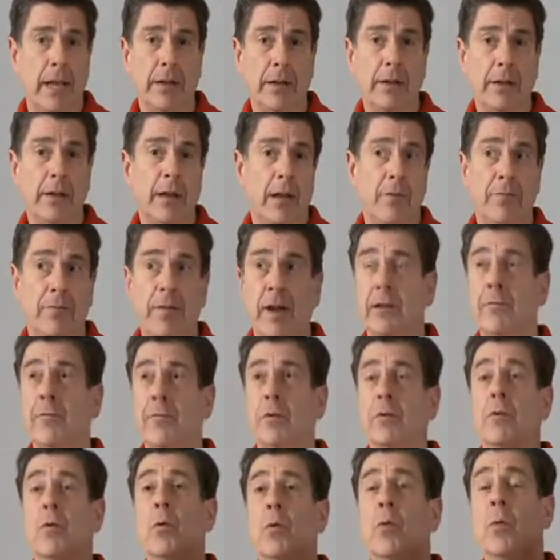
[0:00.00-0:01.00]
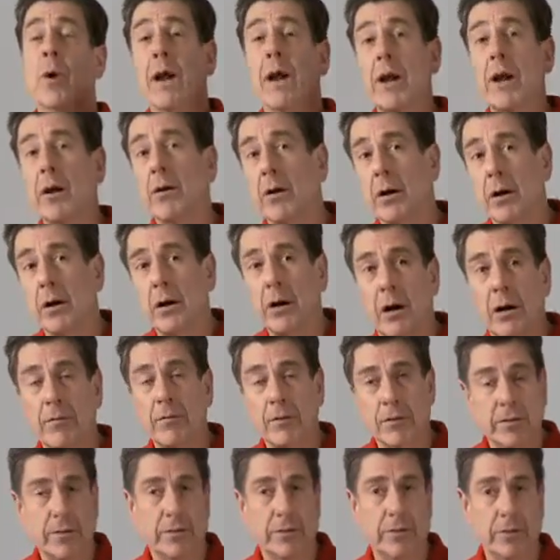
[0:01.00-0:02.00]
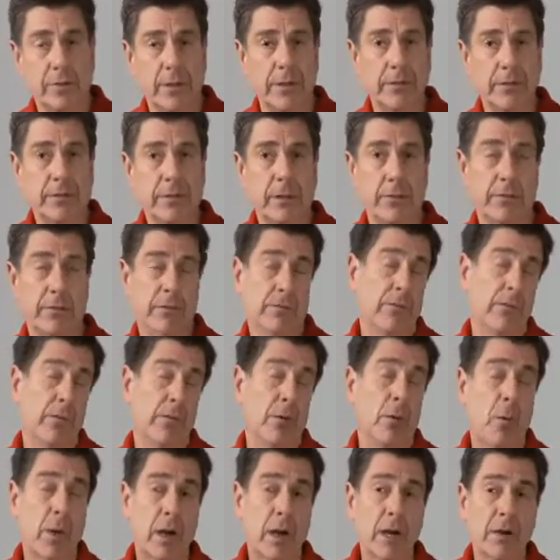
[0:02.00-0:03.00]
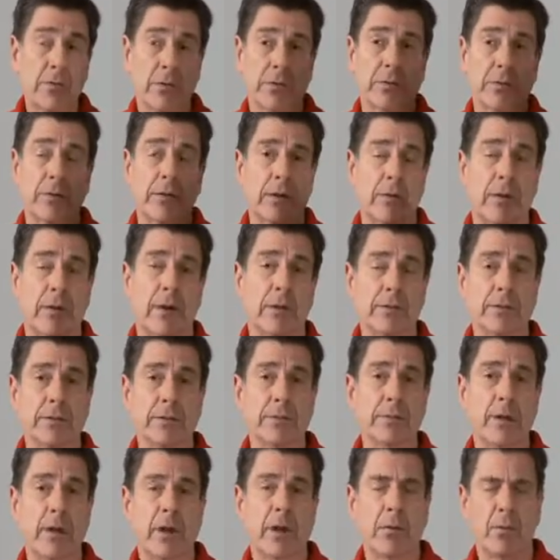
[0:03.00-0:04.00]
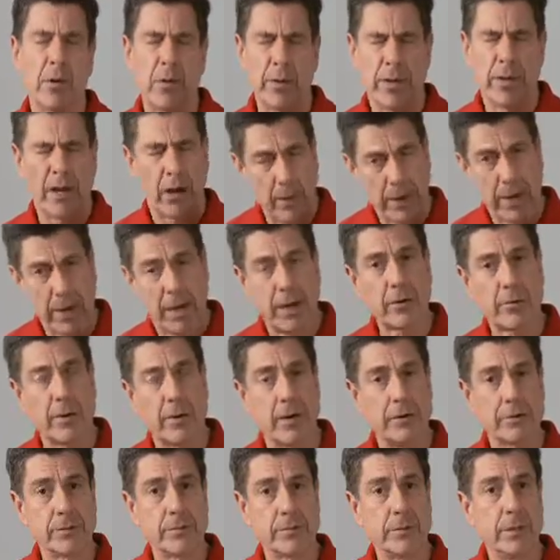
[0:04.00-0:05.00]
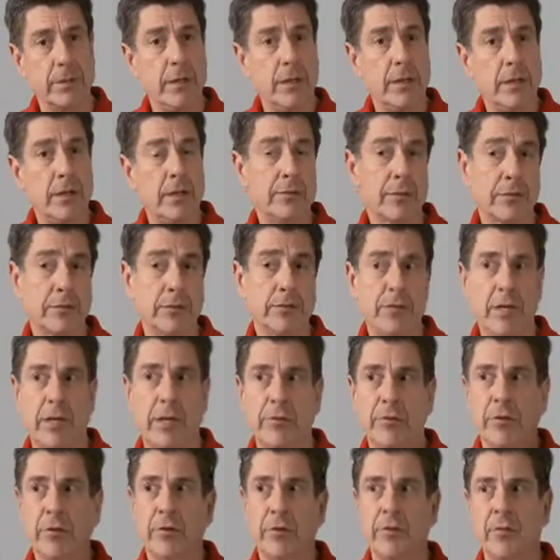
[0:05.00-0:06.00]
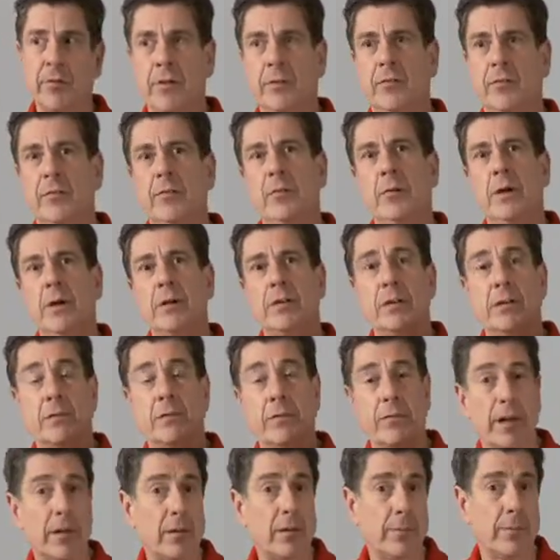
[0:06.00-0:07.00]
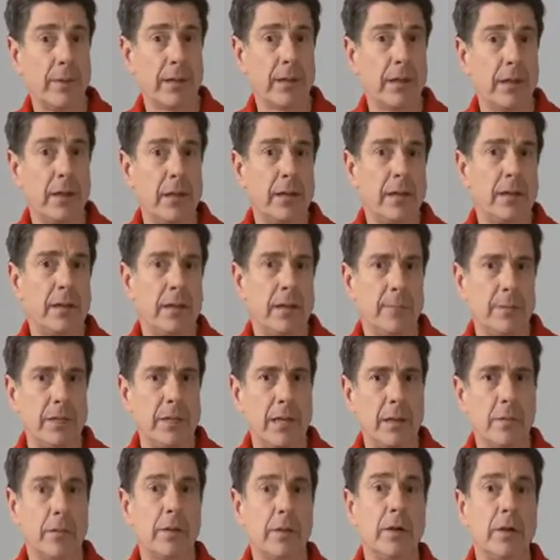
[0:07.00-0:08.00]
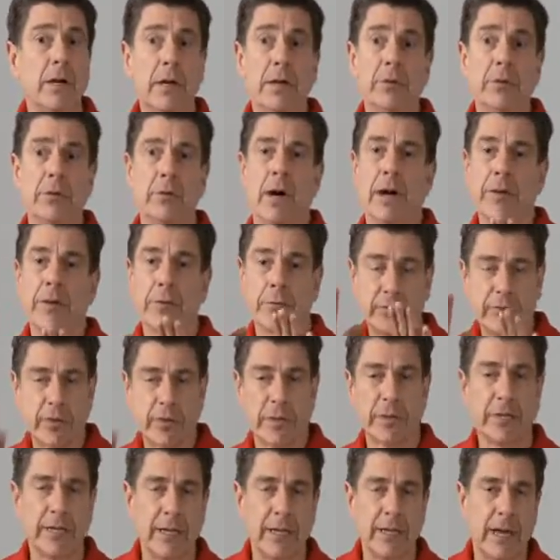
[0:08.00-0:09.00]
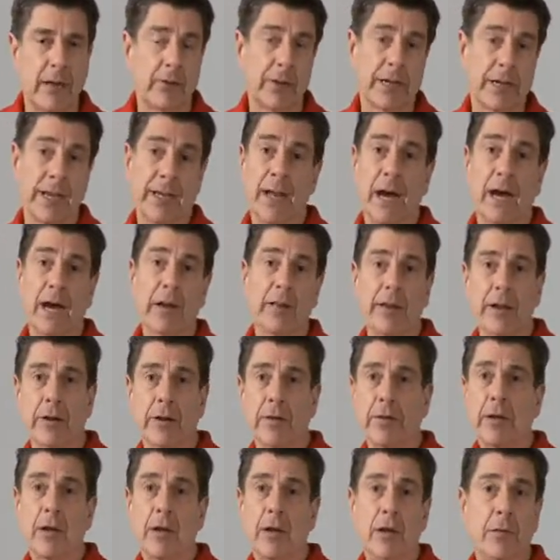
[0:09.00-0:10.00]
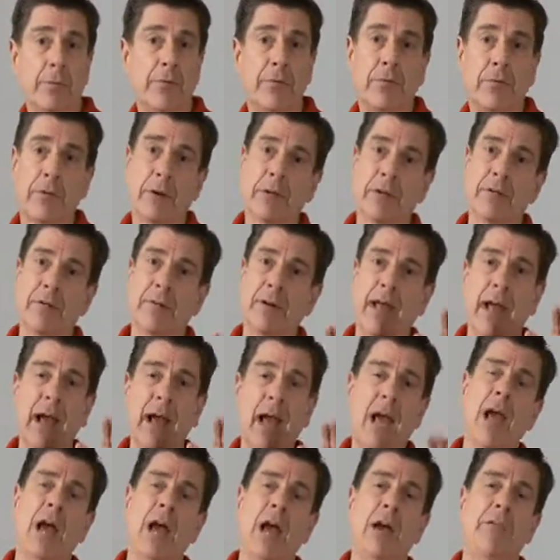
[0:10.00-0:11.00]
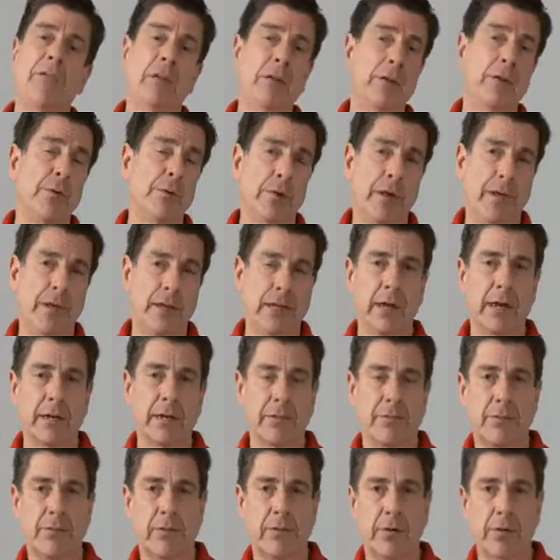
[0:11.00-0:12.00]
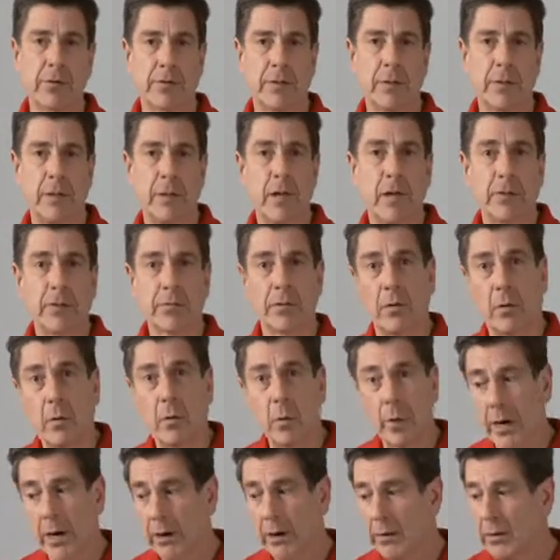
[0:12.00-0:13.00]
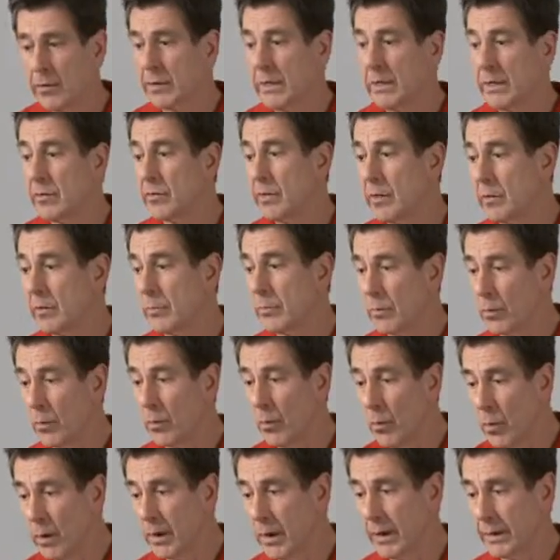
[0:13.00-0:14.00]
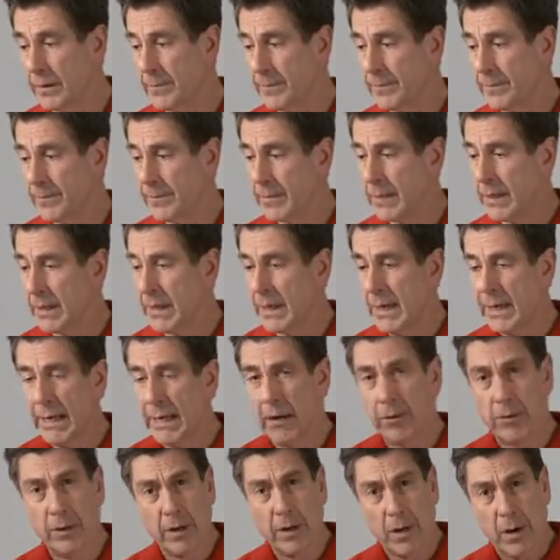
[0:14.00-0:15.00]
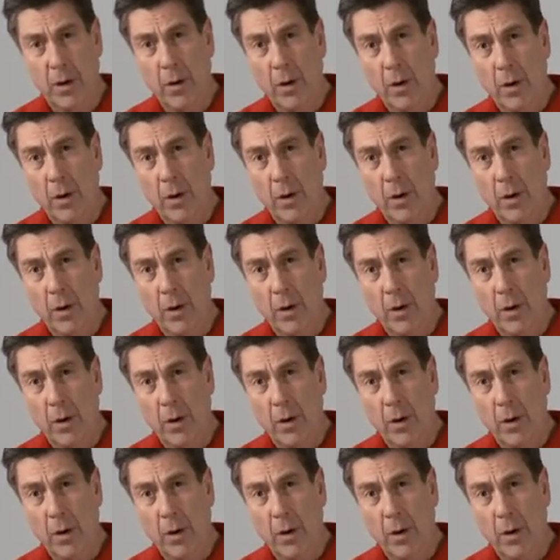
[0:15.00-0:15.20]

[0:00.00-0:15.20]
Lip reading: And in fact, if you're aware of a situation, if you're aware of what's going on around you, there's a good chance you're going to see a situation developing and be able to either shut it down or get out of there before you even have to use any kind of force. So awareness is number one. Now,